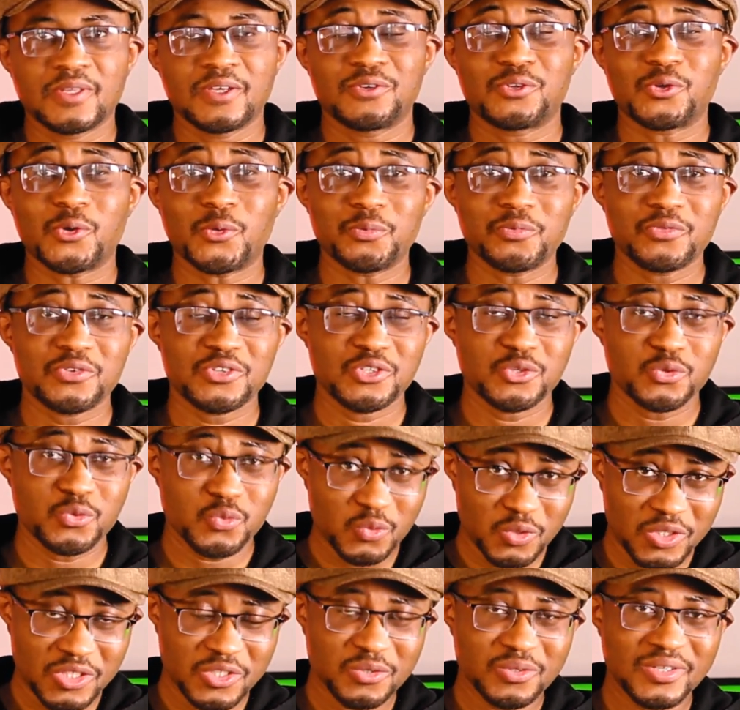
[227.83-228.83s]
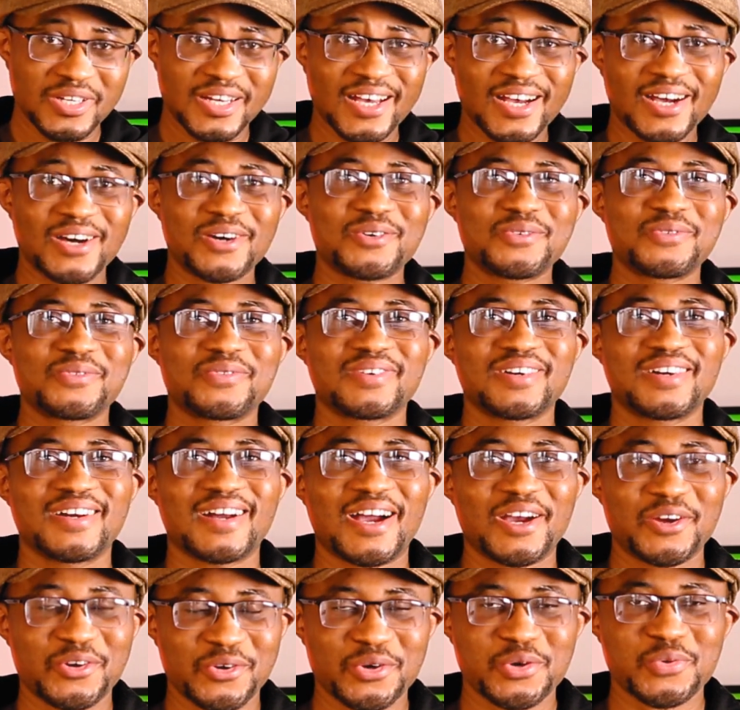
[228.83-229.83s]
So you now
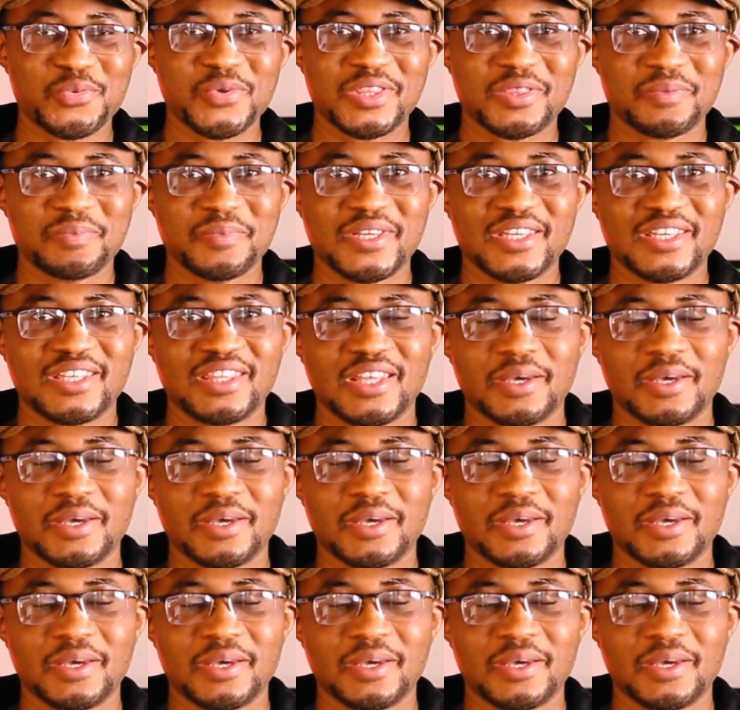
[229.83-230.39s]
agree with me